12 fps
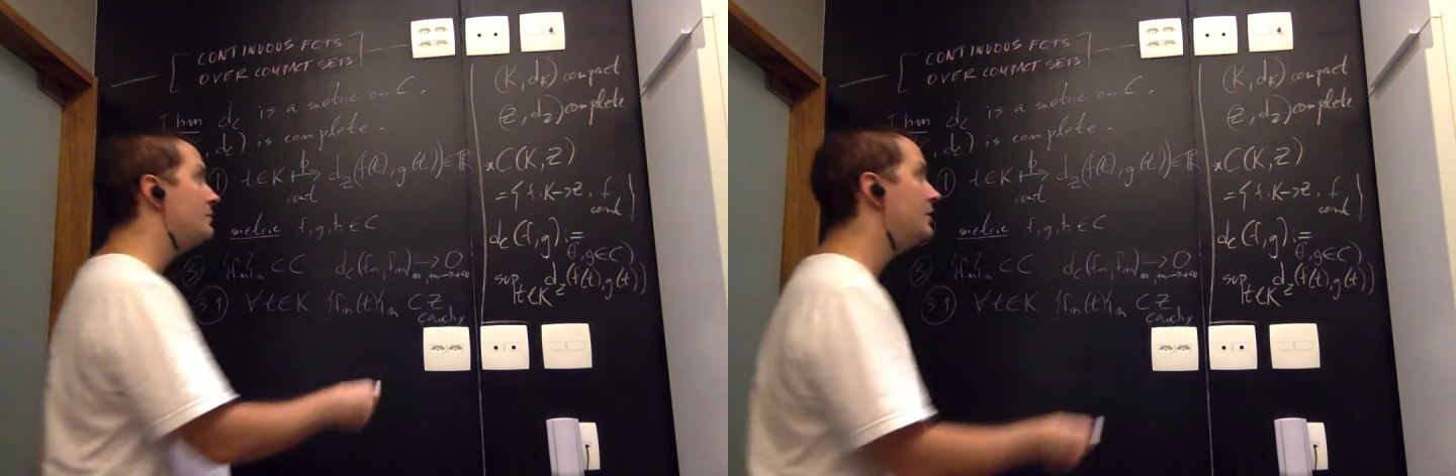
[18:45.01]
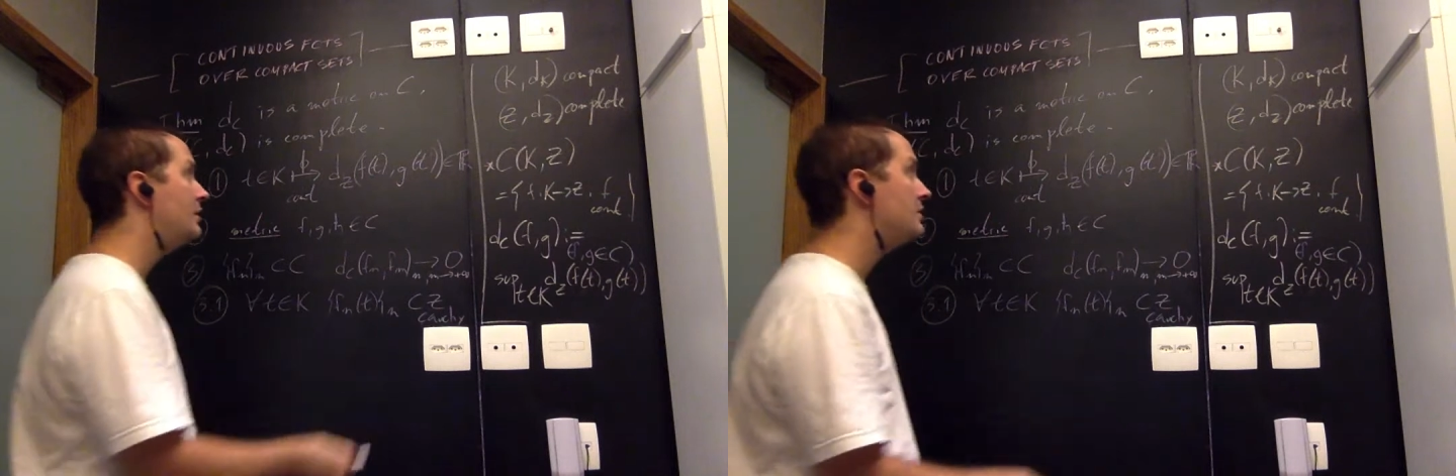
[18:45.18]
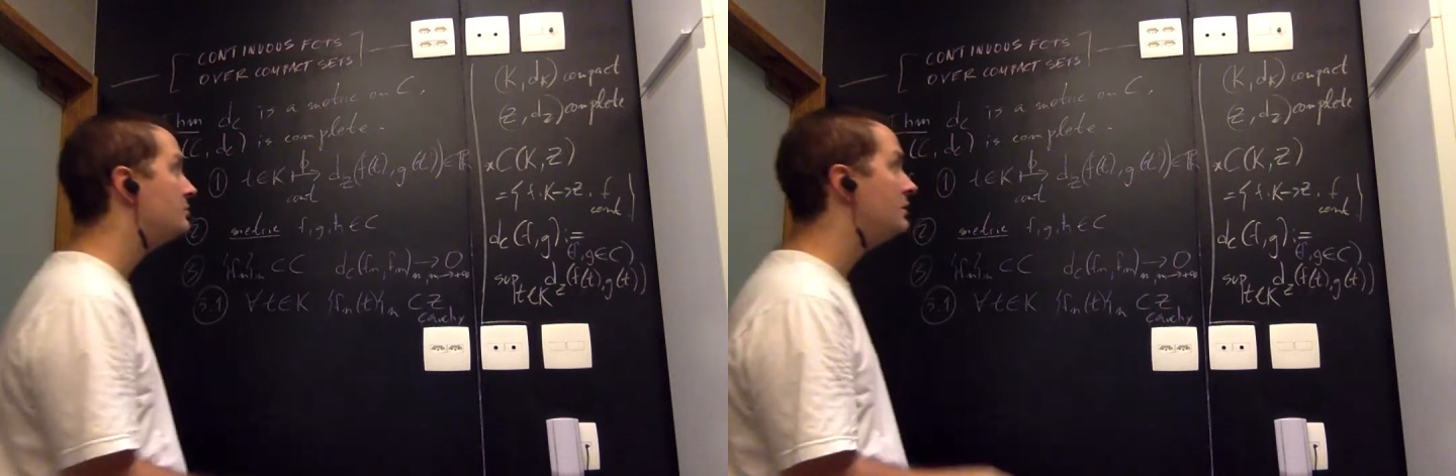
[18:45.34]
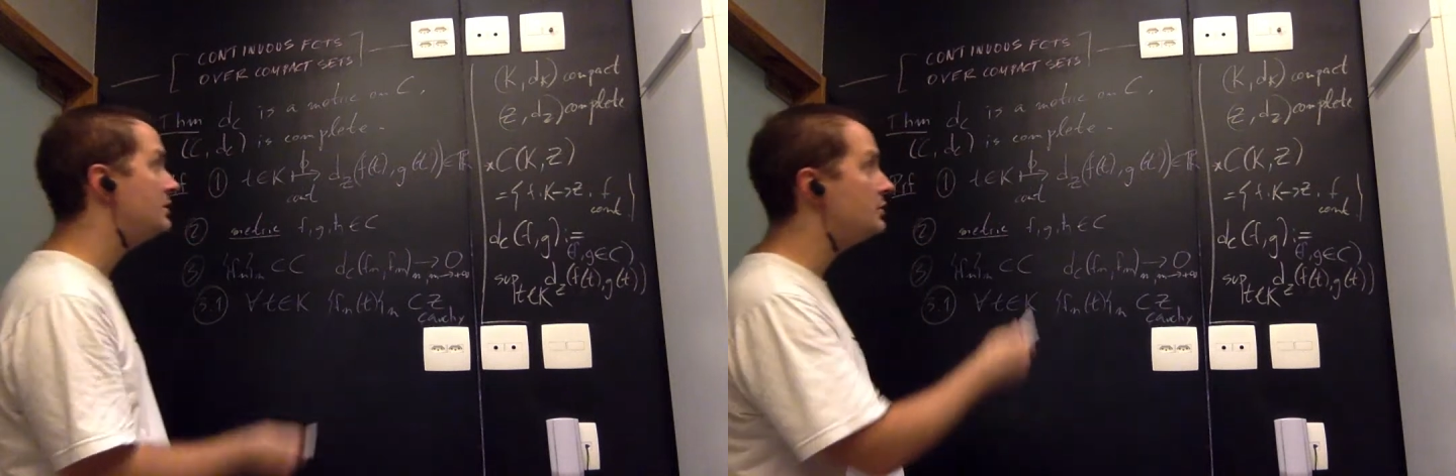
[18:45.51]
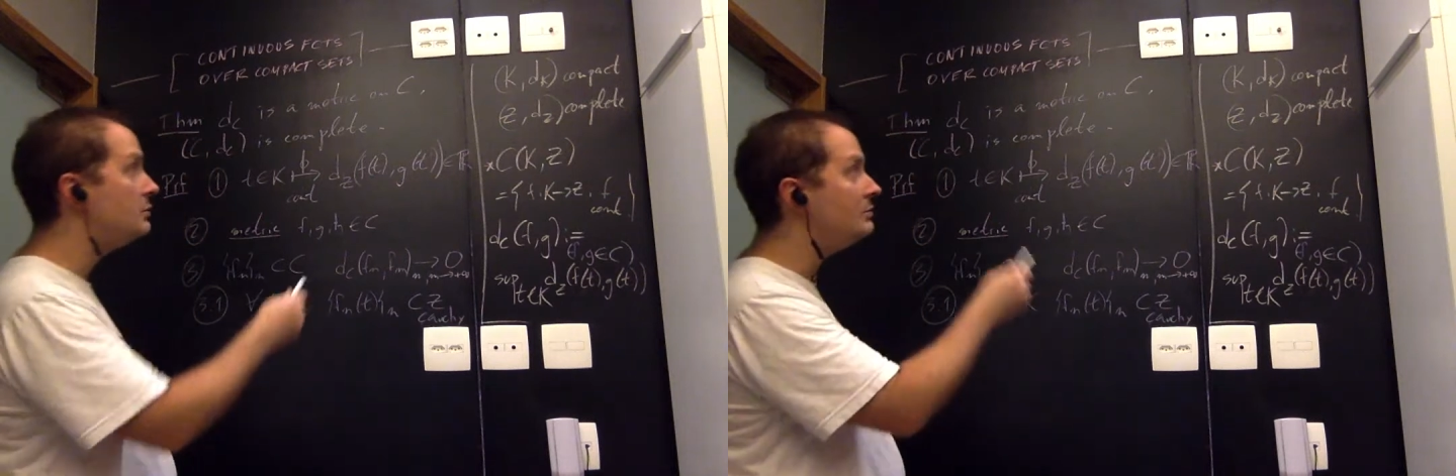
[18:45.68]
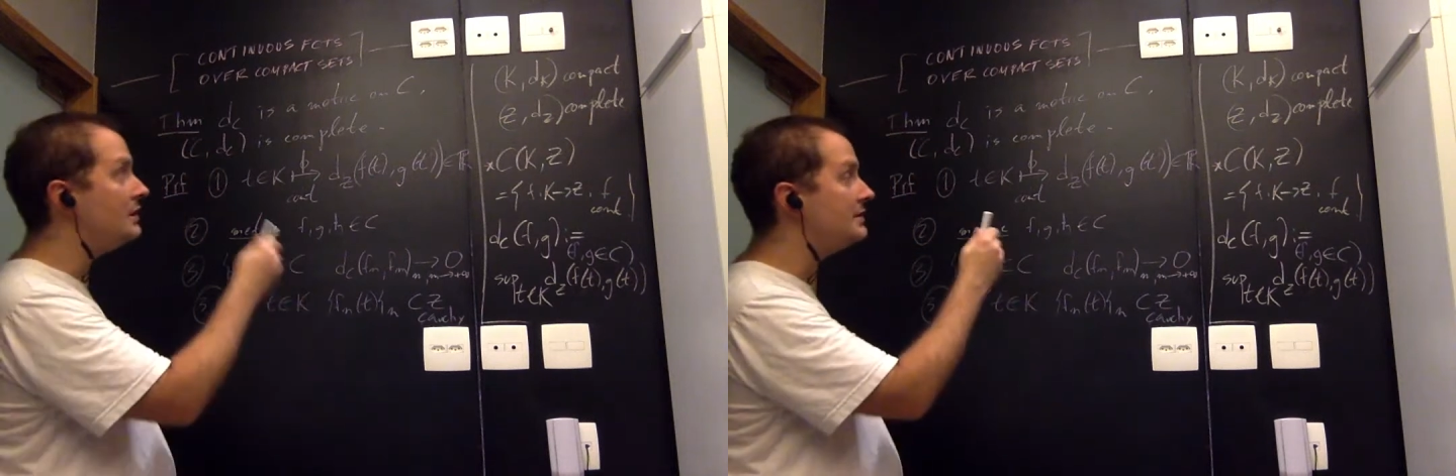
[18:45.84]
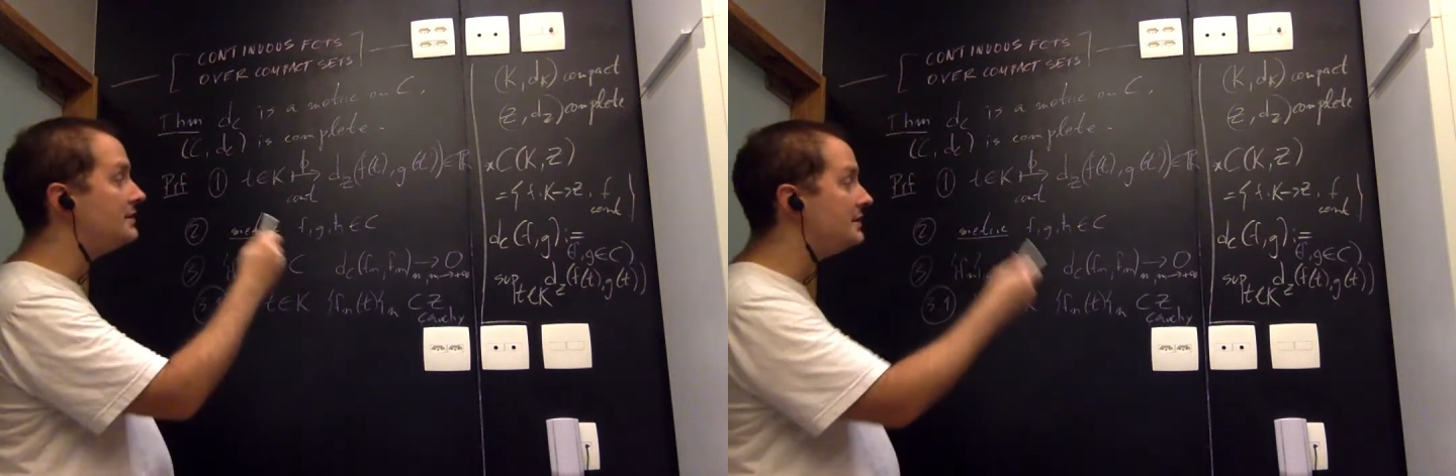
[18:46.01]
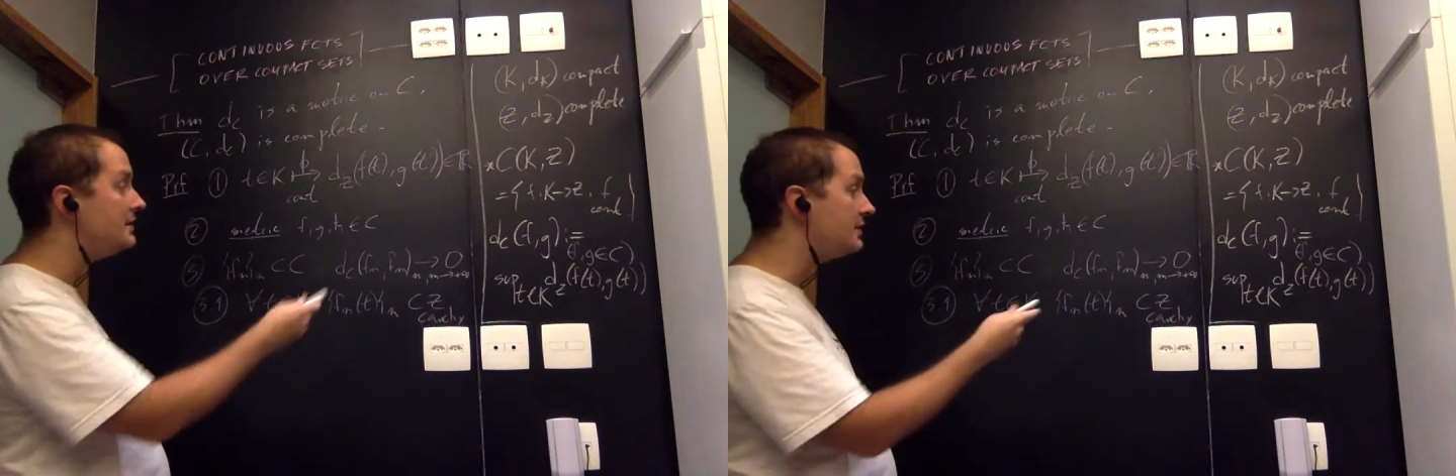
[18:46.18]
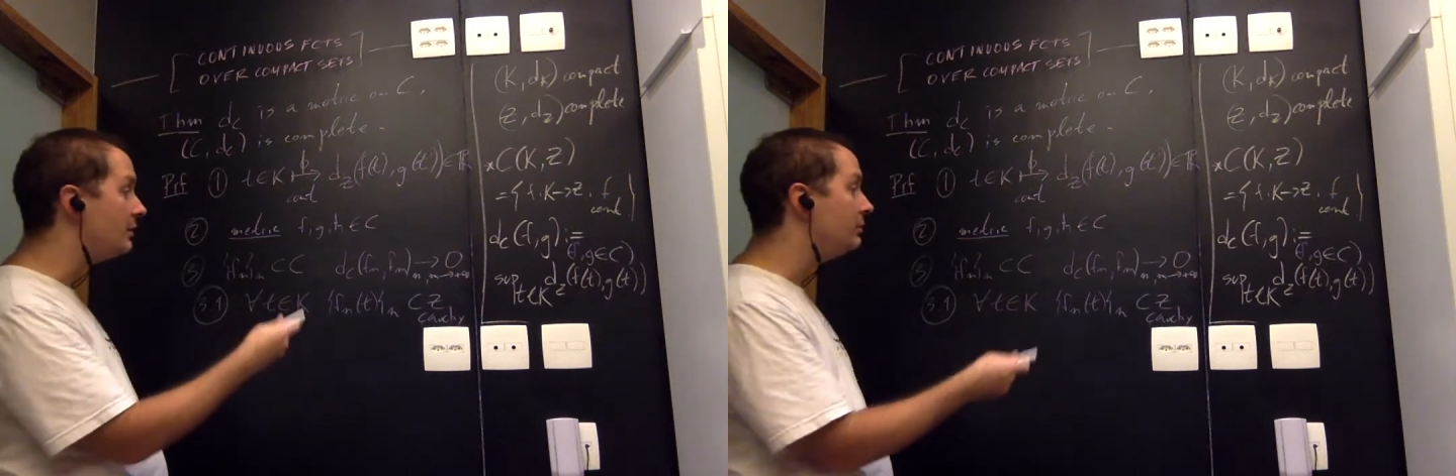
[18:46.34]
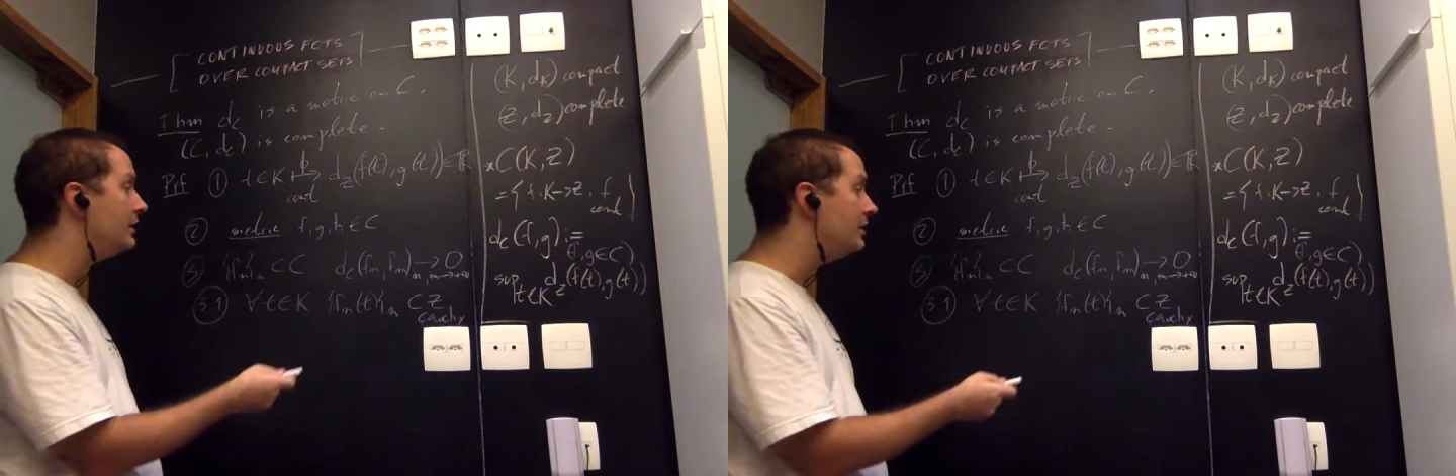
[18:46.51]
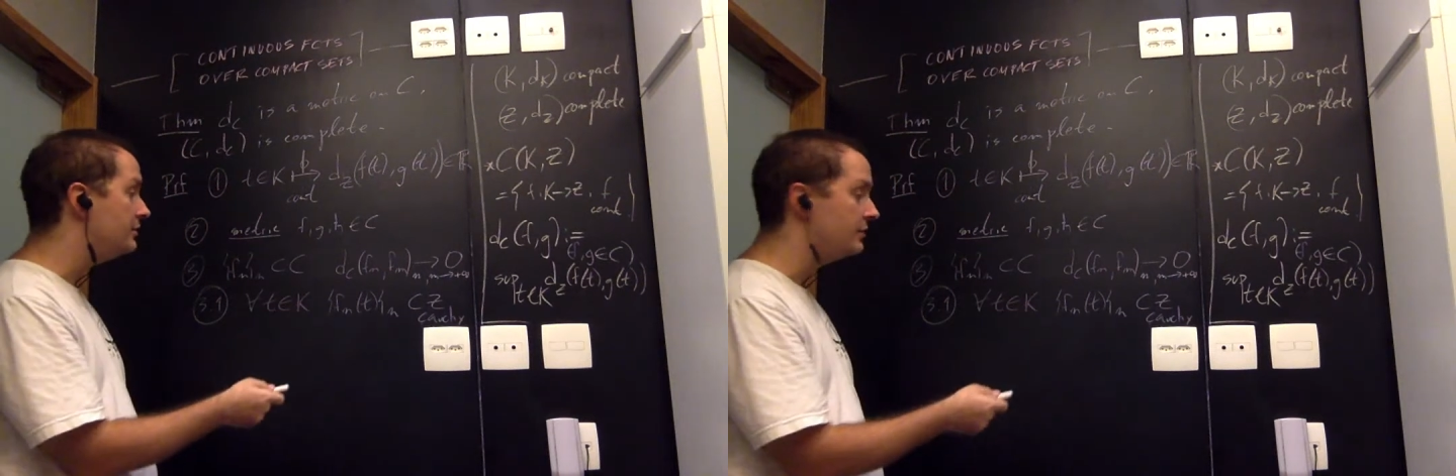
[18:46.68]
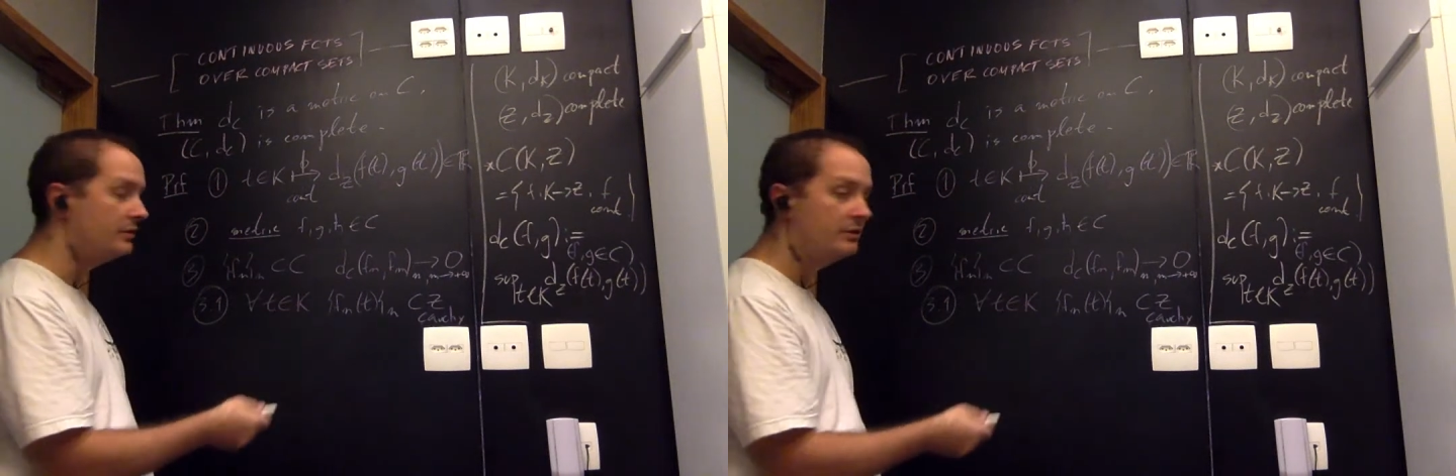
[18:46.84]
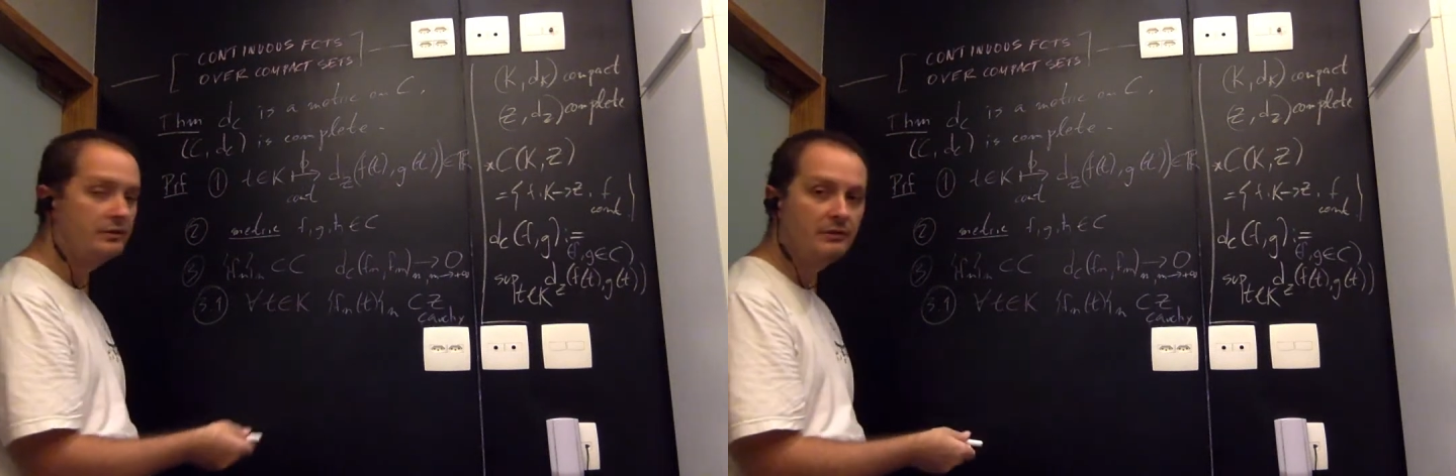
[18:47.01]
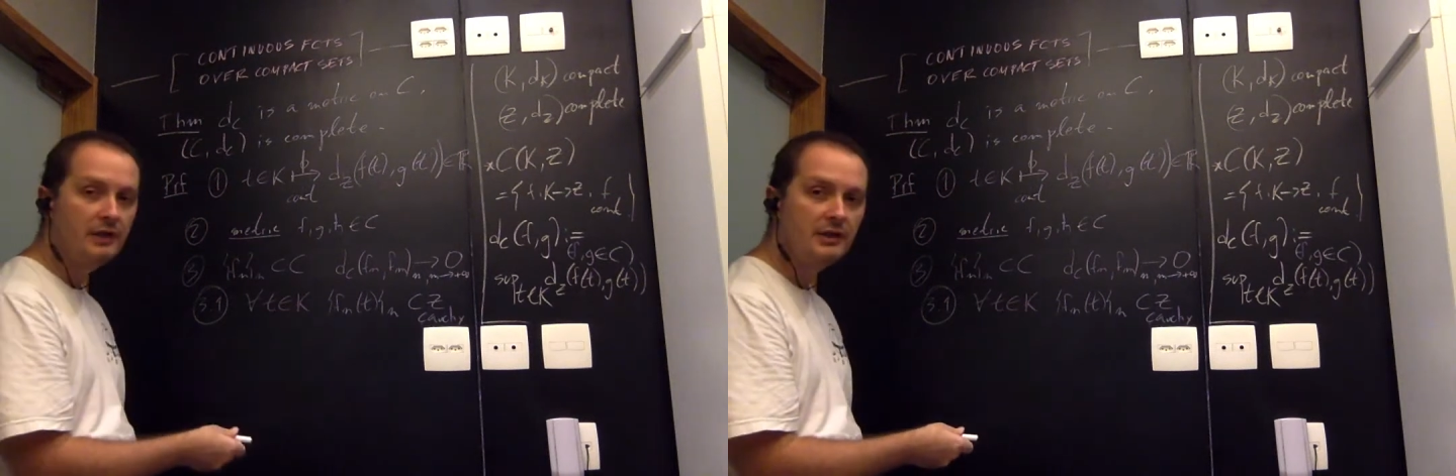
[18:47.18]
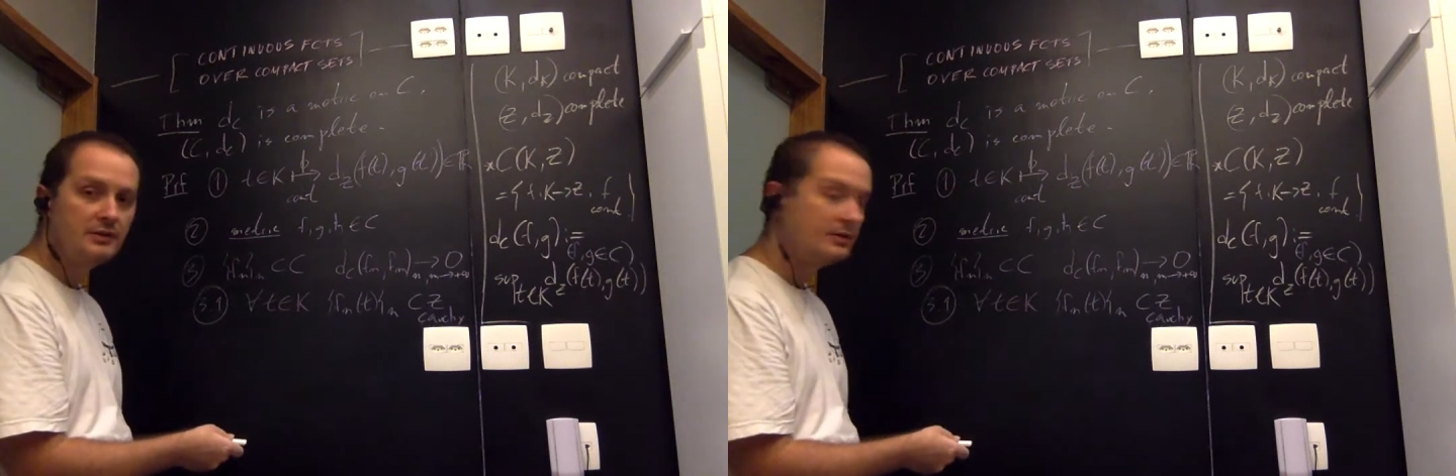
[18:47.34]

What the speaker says: because we assume that Z is complete, right?